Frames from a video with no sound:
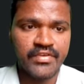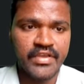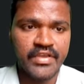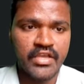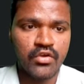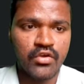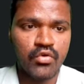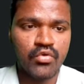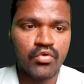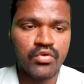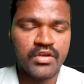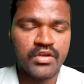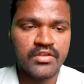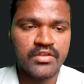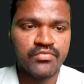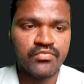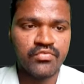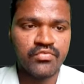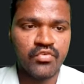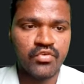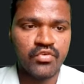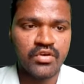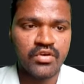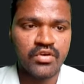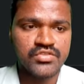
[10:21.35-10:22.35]
We only
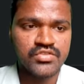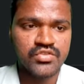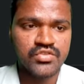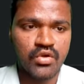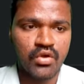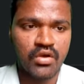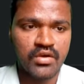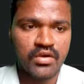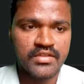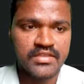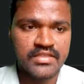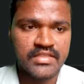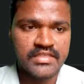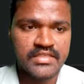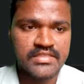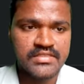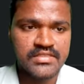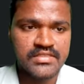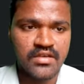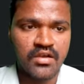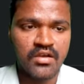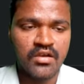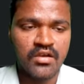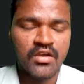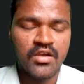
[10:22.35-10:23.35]
focus on
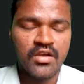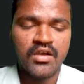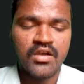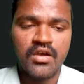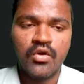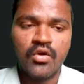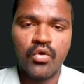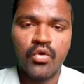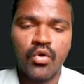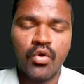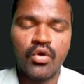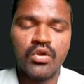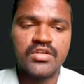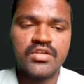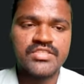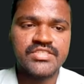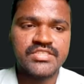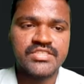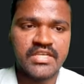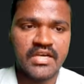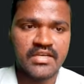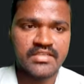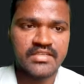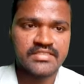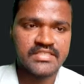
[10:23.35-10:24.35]
this whole
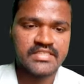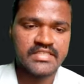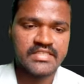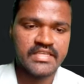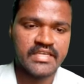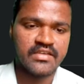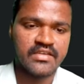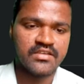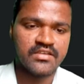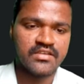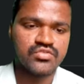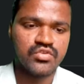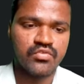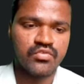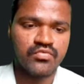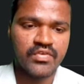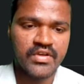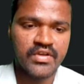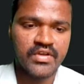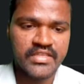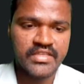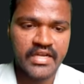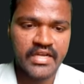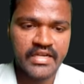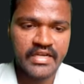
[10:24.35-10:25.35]
stars here. So
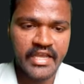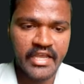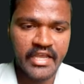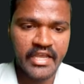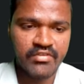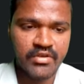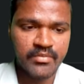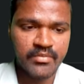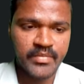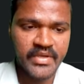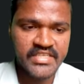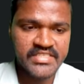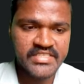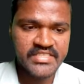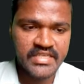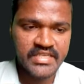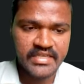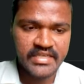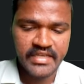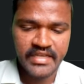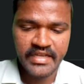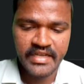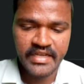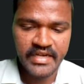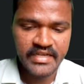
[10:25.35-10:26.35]
for that, I will
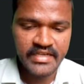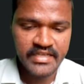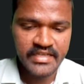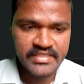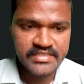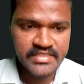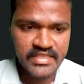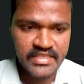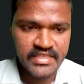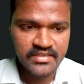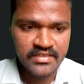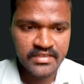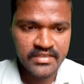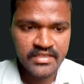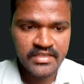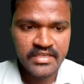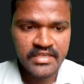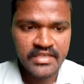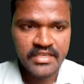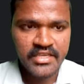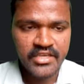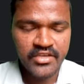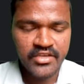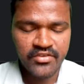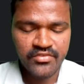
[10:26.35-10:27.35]
mention a condition.
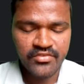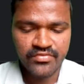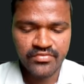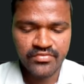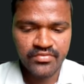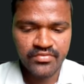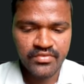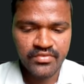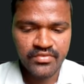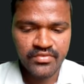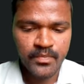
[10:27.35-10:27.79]
If